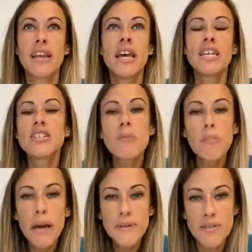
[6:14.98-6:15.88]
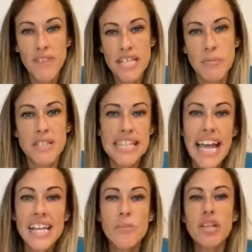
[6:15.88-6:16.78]
someone posts on Facebook, does
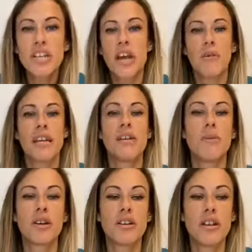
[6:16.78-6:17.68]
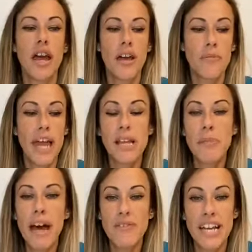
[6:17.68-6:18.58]
anybody know anyone,
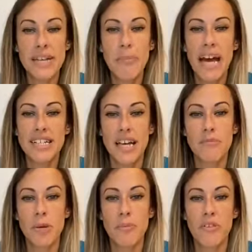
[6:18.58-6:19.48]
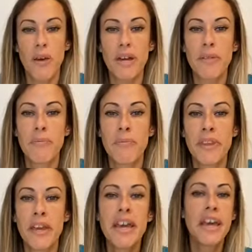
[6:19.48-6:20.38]
of any part-time jobs going?
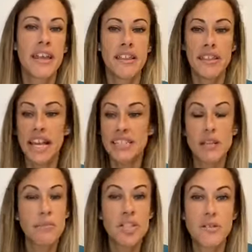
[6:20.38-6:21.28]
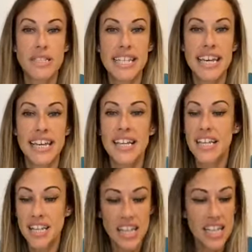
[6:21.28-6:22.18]
There's an opportunity.
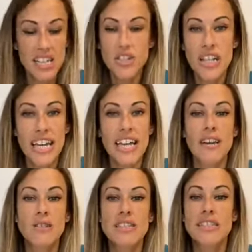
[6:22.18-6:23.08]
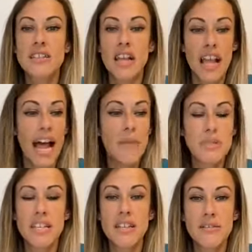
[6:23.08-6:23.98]
You literally could
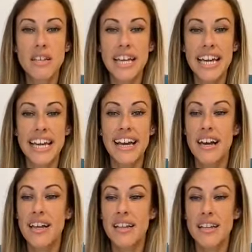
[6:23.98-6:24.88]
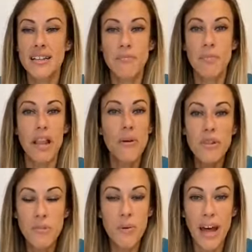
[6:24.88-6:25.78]
absolutely blow
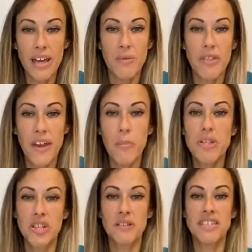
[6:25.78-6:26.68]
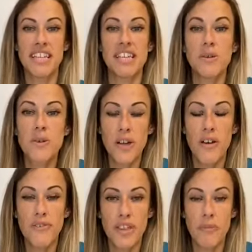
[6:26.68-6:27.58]
them away with the opportunity you could
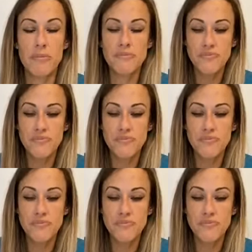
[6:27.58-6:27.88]
offer them.